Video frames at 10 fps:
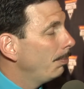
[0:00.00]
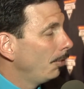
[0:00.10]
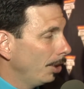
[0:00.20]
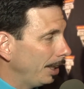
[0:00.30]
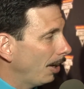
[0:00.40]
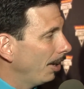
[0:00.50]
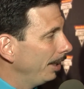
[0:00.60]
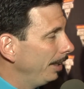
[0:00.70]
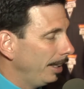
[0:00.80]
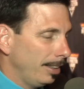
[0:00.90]
Really
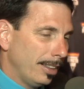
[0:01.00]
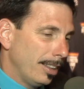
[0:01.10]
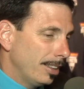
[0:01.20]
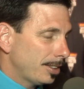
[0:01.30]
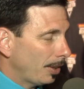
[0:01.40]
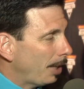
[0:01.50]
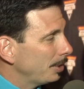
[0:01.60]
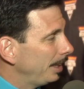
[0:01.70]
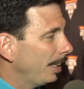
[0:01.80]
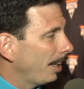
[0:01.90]
hard hit. So that
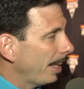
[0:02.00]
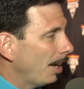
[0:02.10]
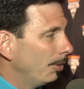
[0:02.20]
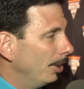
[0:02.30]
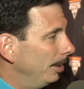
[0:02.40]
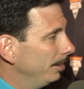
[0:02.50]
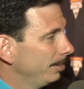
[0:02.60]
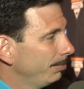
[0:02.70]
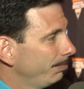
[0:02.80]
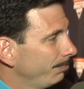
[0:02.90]
was the end of that run.
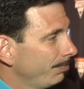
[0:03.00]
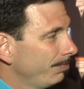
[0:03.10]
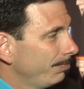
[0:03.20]
I